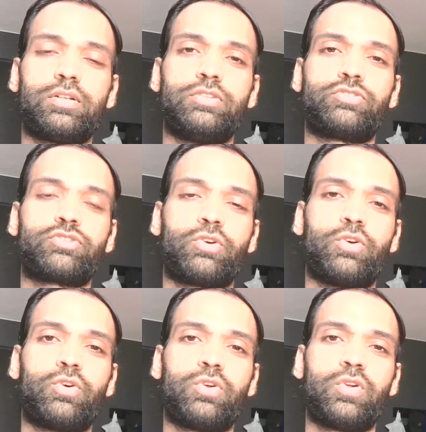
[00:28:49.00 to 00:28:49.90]

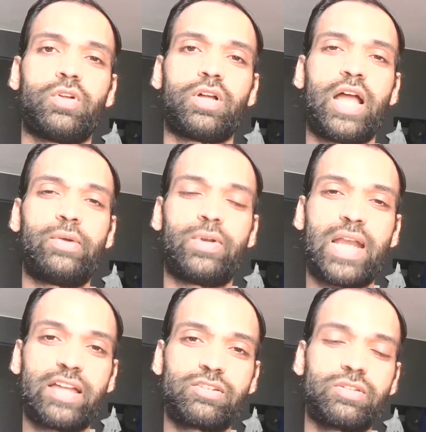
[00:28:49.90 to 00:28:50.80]
So I would
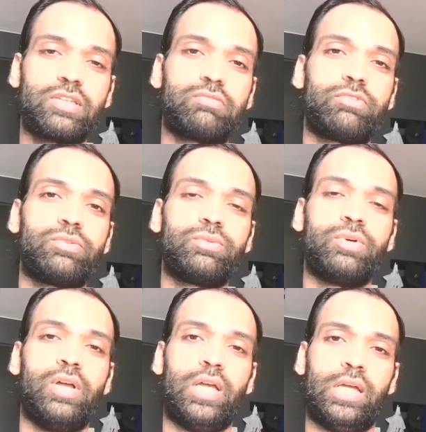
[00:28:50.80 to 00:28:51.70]
like to give you
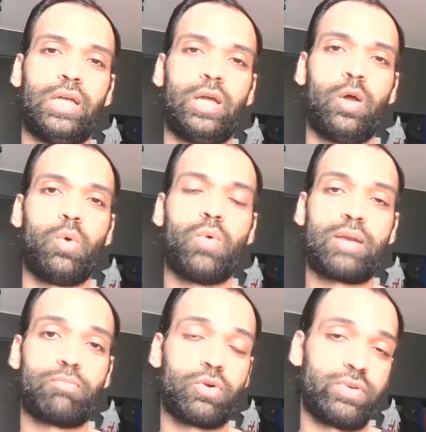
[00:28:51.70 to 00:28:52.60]
one
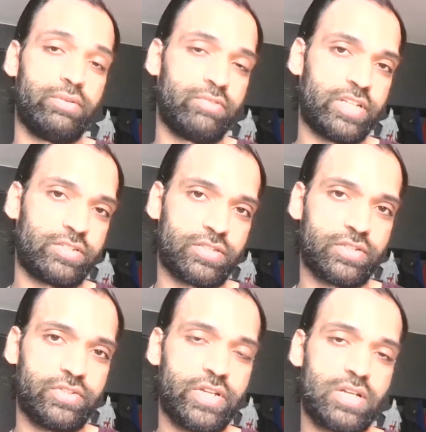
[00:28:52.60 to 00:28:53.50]
more event
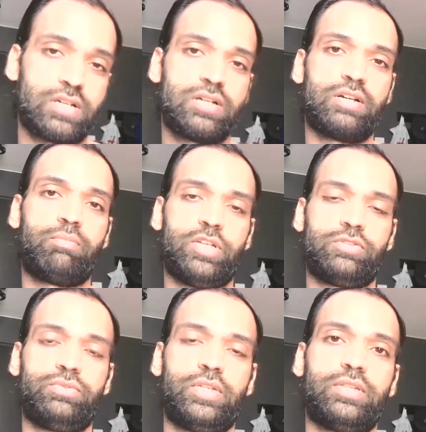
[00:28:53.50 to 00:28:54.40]
that occurred
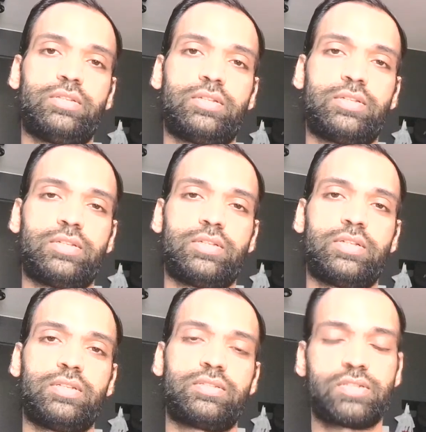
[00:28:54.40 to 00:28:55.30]
between
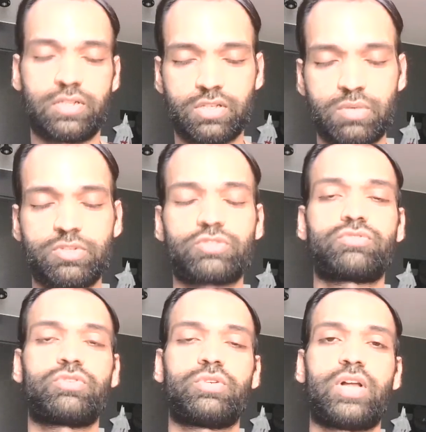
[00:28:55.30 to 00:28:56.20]
Sir Thomas
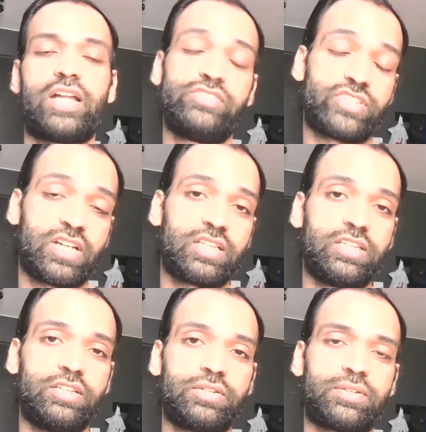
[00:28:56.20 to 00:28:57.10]
Roe and
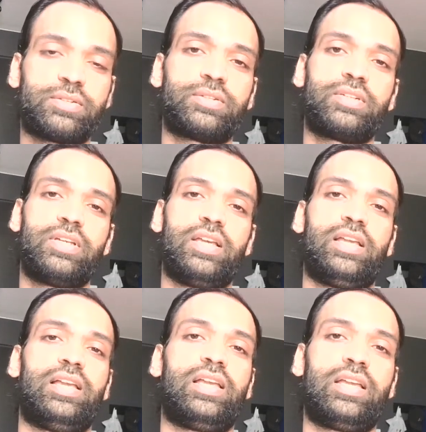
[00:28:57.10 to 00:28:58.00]
Jahangir,
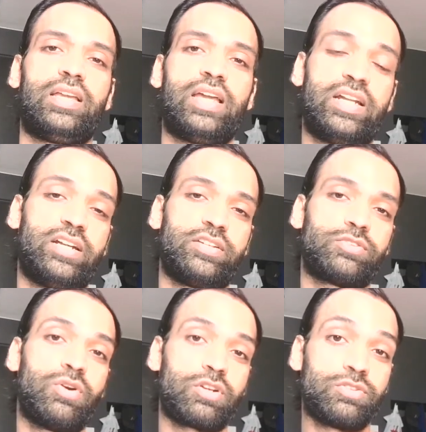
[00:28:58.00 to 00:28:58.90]
and it has
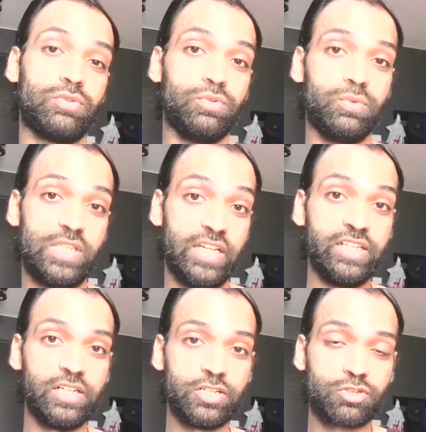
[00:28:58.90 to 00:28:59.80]
got to do with the
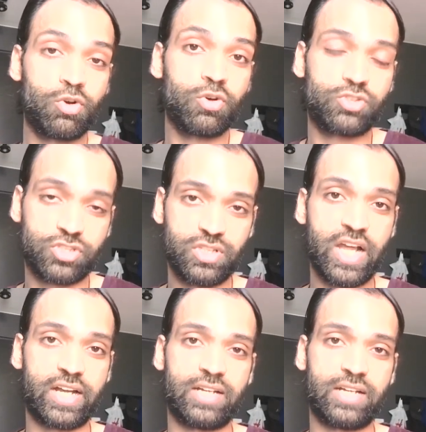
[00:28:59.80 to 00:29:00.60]
English coach that